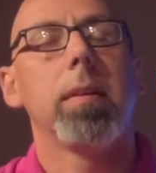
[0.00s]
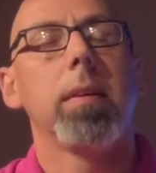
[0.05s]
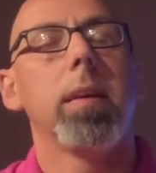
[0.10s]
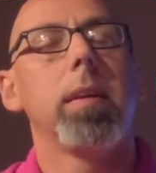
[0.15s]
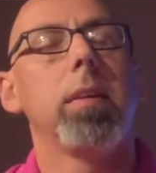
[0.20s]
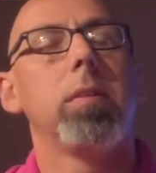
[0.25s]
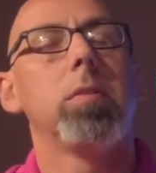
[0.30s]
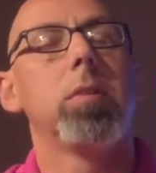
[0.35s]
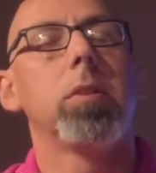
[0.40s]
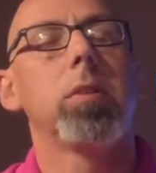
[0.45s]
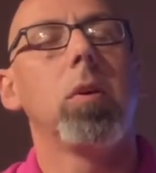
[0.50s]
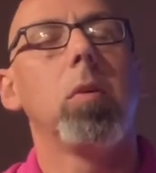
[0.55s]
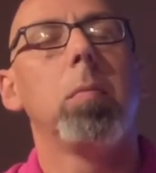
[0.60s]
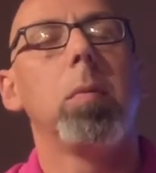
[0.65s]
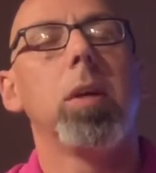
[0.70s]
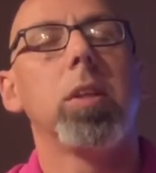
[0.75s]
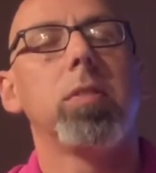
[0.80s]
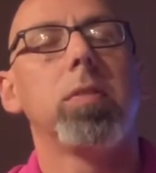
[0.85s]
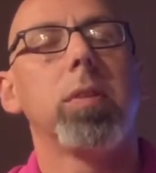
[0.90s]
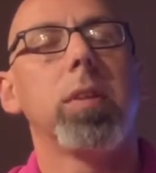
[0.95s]
thank you so
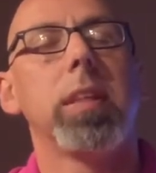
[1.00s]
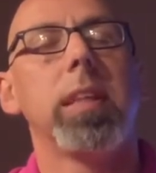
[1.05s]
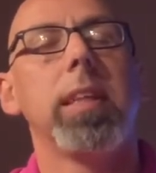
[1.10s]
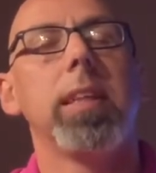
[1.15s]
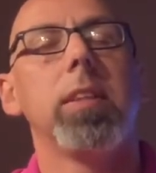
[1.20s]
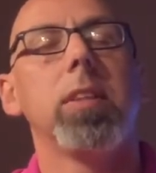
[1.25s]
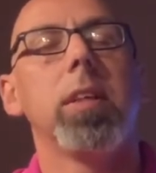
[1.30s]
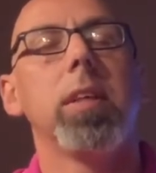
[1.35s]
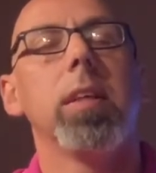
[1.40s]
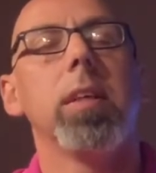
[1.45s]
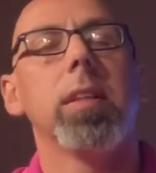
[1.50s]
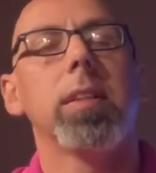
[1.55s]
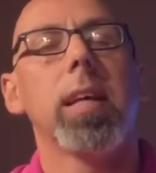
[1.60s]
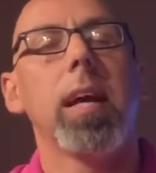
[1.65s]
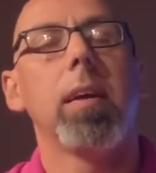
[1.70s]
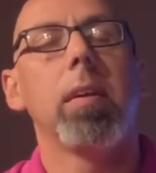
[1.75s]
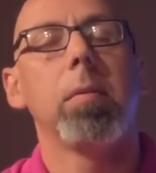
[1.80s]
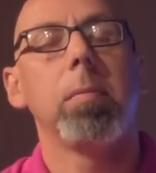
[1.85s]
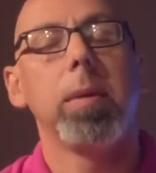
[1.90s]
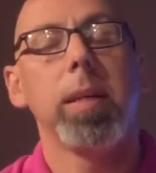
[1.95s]
much for teaching us
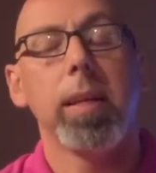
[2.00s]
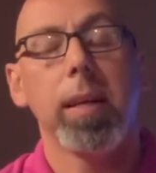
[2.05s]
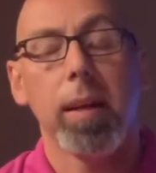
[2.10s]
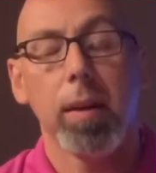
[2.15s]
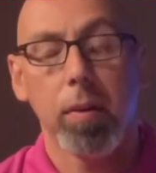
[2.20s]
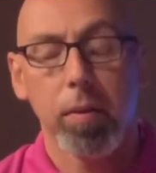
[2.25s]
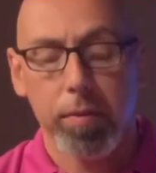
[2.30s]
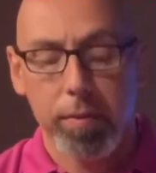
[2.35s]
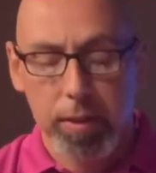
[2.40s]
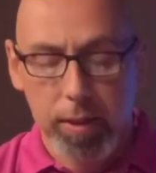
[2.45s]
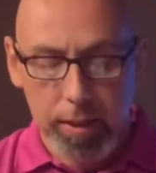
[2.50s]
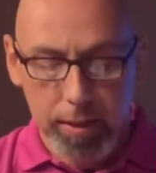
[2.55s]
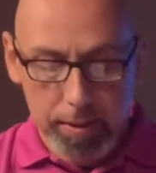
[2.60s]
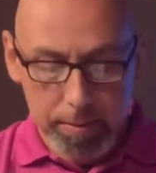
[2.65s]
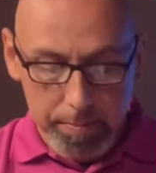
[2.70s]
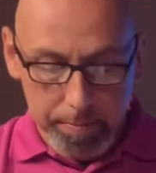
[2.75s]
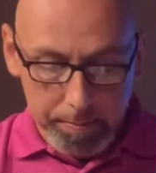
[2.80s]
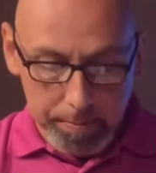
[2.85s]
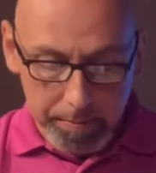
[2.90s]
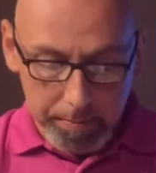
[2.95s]
how to be healthy
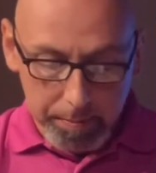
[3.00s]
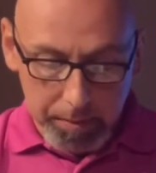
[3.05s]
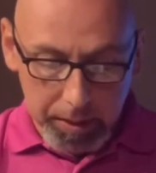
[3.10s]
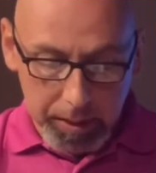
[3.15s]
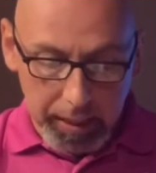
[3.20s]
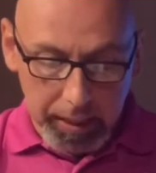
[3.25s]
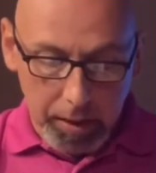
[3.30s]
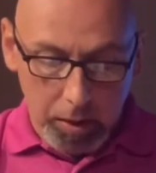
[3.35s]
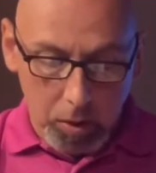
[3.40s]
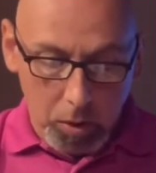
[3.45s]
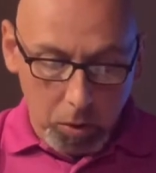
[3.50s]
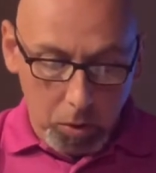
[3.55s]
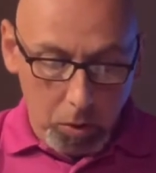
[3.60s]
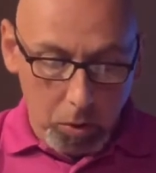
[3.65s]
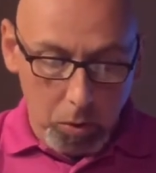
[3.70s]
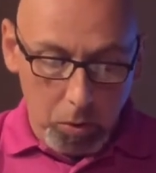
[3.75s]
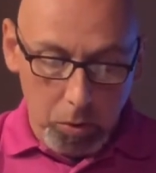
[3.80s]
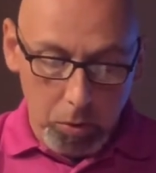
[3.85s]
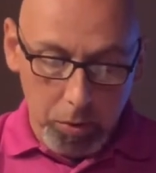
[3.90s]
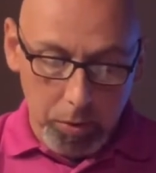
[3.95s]
and whole.